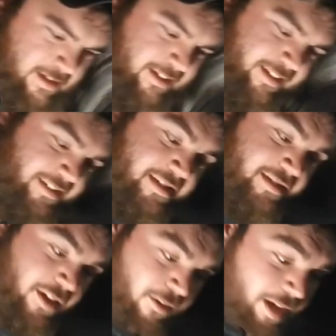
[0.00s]
this is
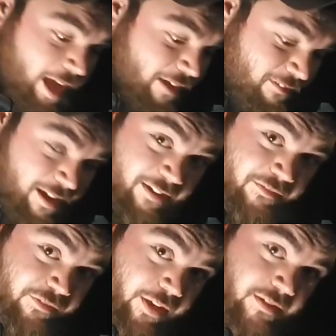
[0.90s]
called hot rodding,
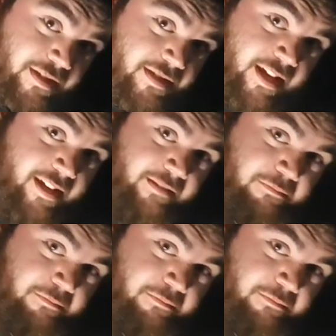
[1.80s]
folks. This ain't